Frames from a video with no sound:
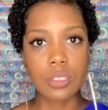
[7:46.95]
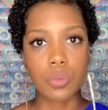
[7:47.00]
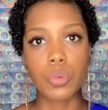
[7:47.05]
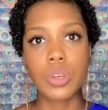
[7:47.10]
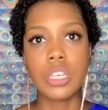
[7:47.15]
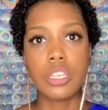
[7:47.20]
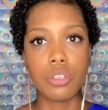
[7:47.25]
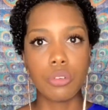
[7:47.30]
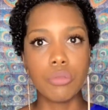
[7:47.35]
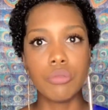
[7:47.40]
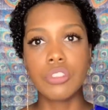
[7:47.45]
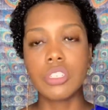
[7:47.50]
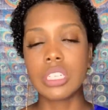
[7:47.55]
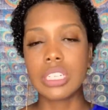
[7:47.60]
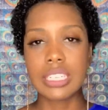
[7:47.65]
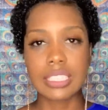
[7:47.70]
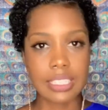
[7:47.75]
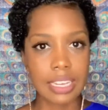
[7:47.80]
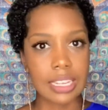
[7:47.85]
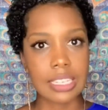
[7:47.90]
we usually
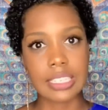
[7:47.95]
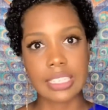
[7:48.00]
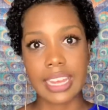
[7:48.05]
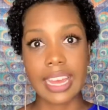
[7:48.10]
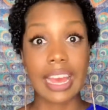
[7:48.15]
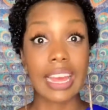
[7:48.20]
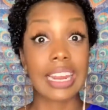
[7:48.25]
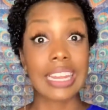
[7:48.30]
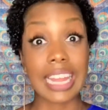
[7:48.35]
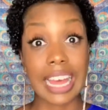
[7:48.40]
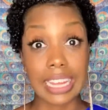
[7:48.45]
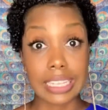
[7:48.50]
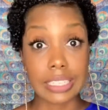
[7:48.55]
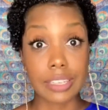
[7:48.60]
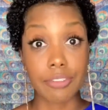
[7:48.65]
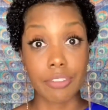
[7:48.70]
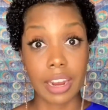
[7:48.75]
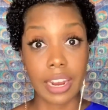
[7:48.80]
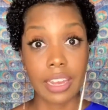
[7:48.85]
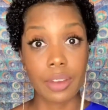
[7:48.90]
tend to analyze it,
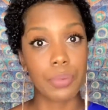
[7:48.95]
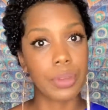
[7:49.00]
right?